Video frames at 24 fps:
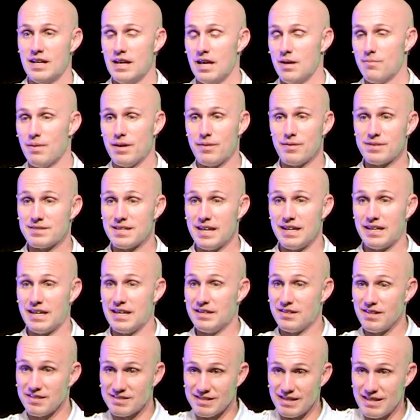and make a mistake, He
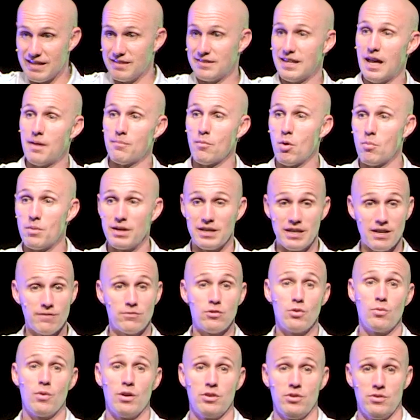doesn't in that moment give
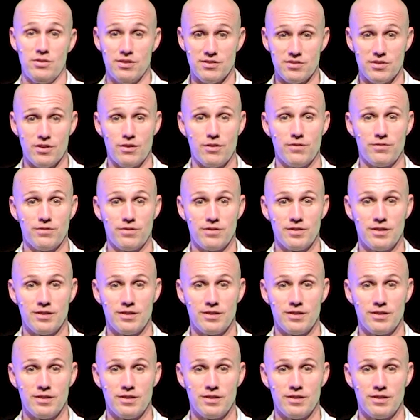you what you deserve.